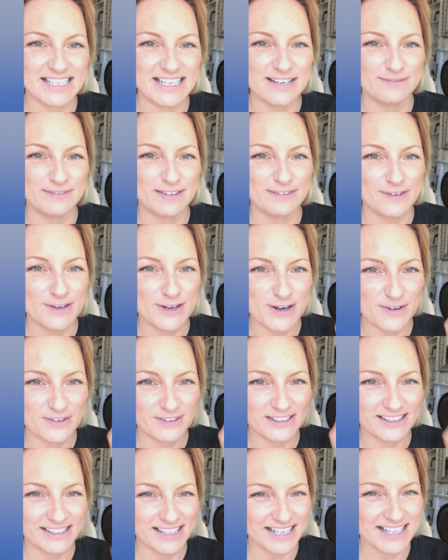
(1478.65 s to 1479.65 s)
even if you don't
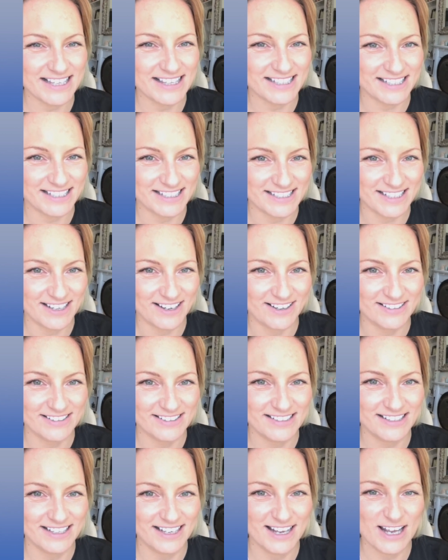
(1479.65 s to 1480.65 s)
think that it
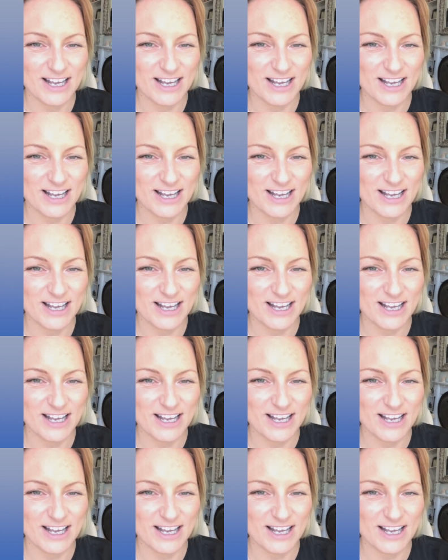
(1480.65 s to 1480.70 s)
does,